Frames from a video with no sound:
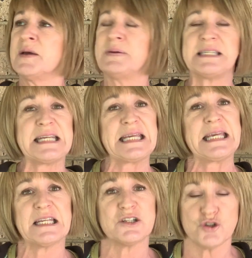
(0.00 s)

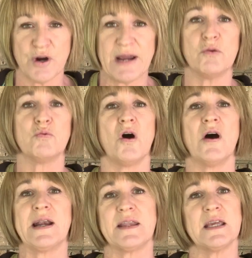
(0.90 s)
particular trail
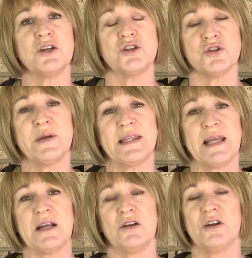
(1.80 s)
ride that you're doing
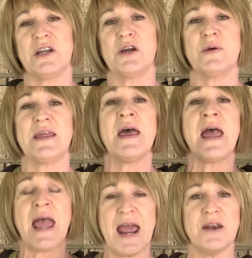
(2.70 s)
that learning with,
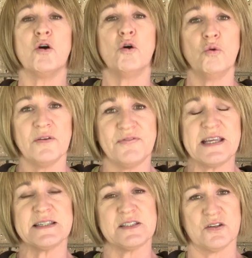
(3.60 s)
and all of the
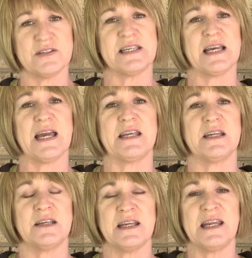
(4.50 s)

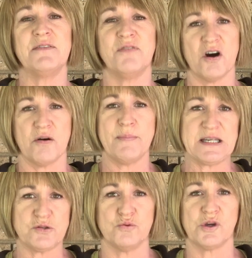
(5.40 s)
associated
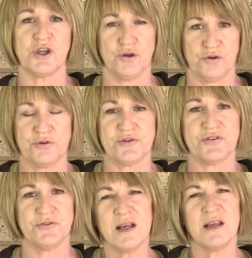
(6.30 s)
environmental cues.
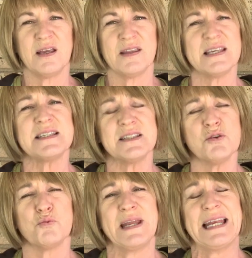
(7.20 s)
This is a
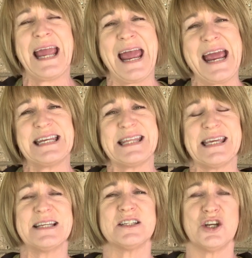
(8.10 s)
really handy
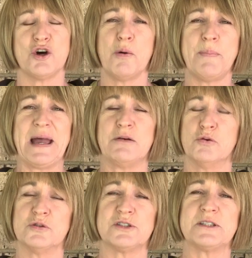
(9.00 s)
thing to know about
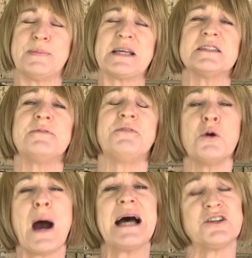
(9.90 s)
horses, because if you
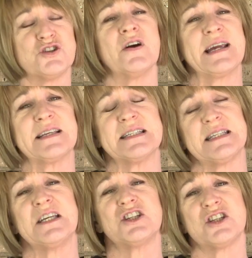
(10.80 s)
are trying to
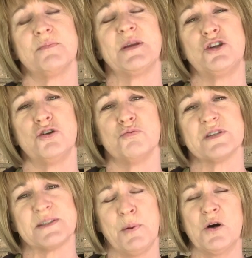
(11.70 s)
teach them a new
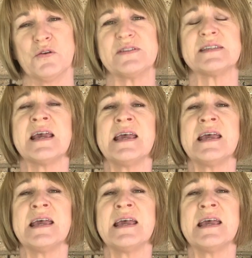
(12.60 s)
response,